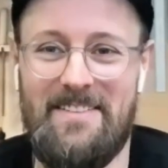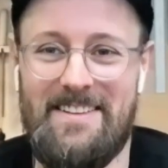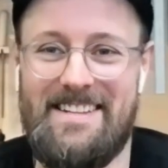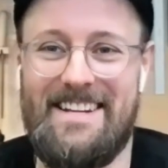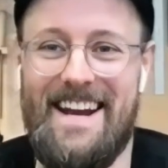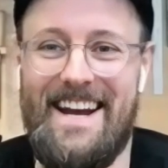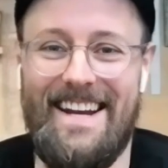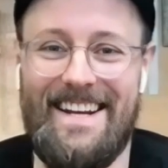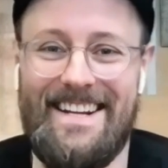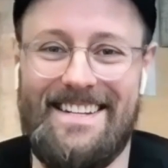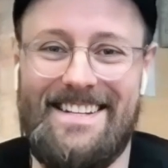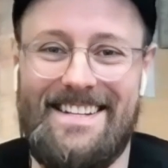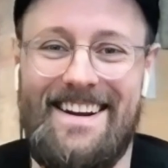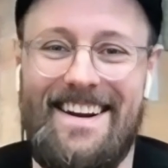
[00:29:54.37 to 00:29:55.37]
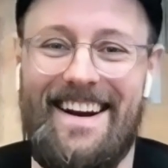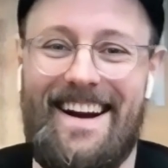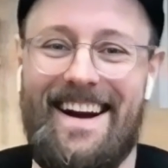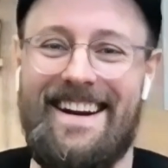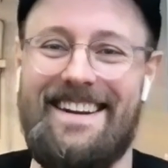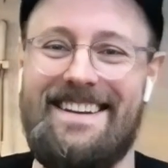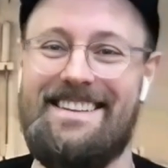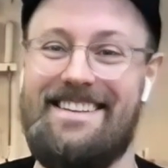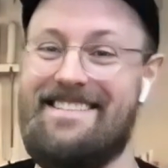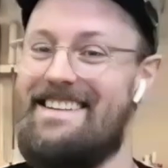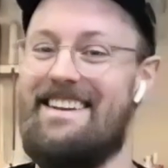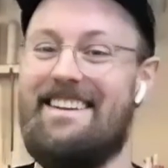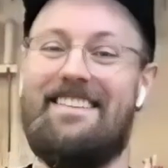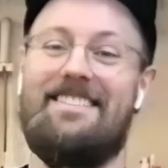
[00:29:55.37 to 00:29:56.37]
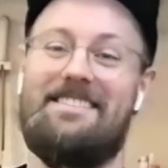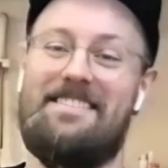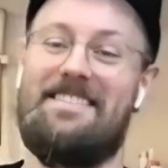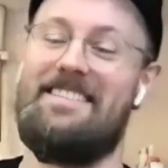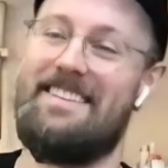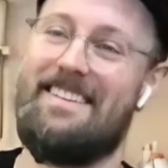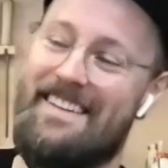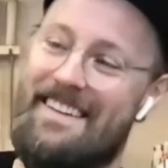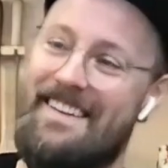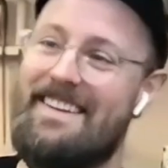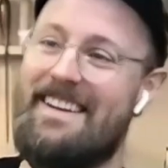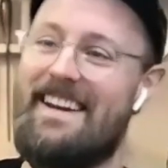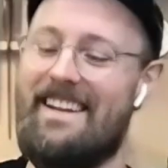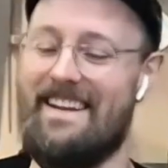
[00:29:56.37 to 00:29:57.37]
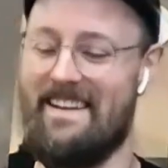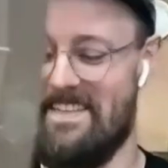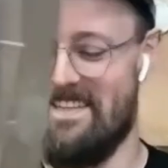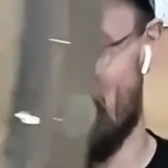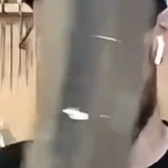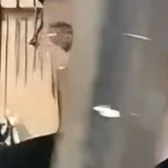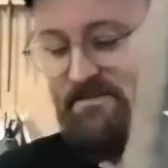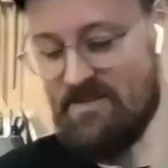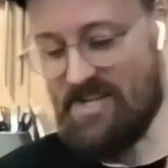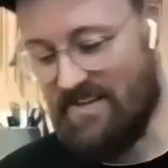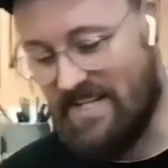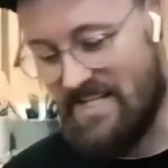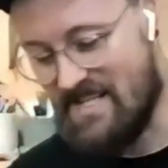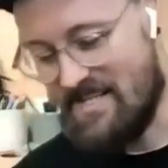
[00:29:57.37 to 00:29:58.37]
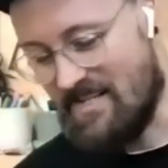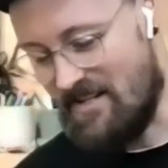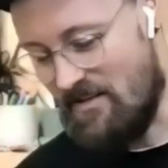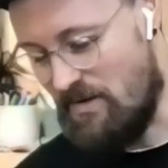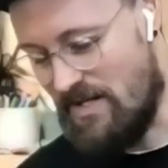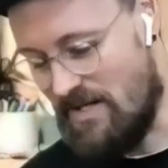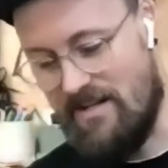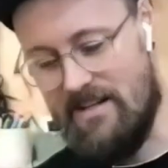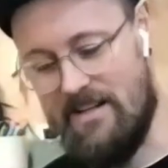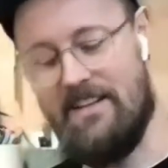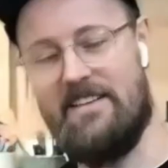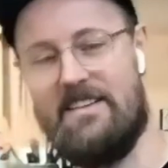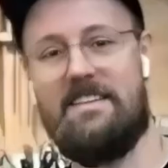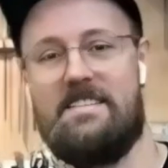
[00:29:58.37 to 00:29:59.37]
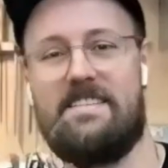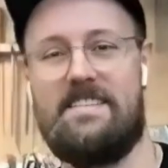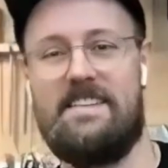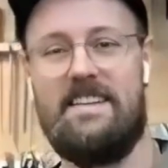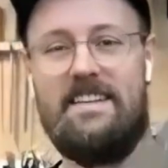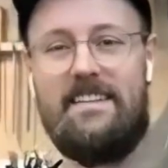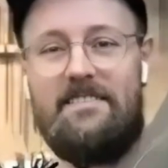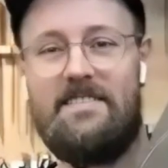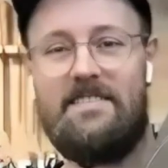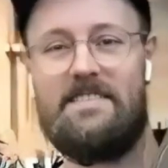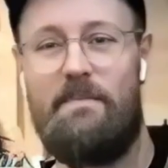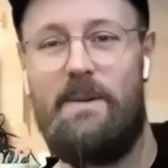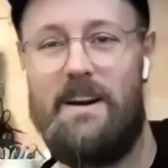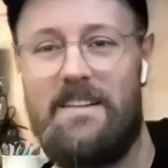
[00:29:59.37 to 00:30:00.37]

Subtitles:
were staying. So I was like, of course, I got to get that. So this is going to be, you can see that it was